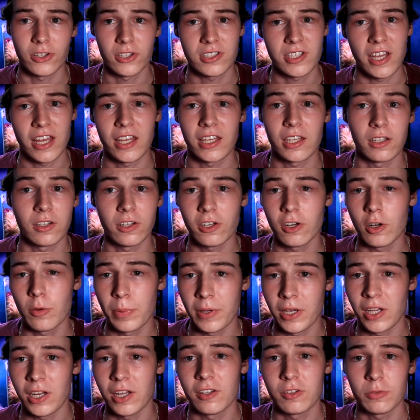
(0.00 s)
the tank a little
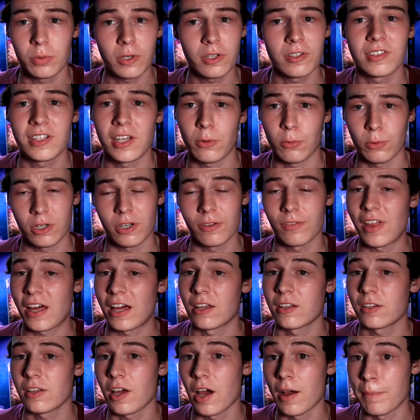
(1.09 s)
bit as well as get rid of
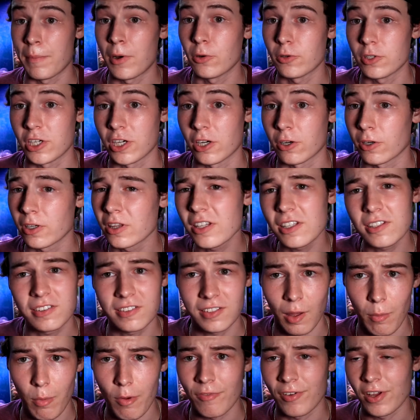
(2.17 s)
that ammonia, or at least
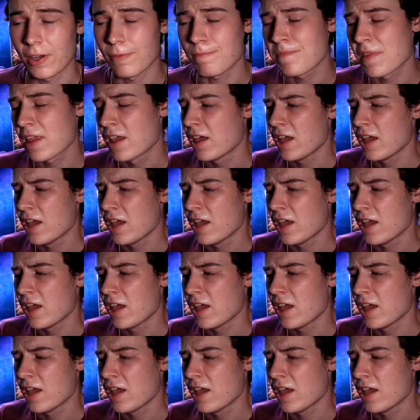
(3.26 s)
some of it.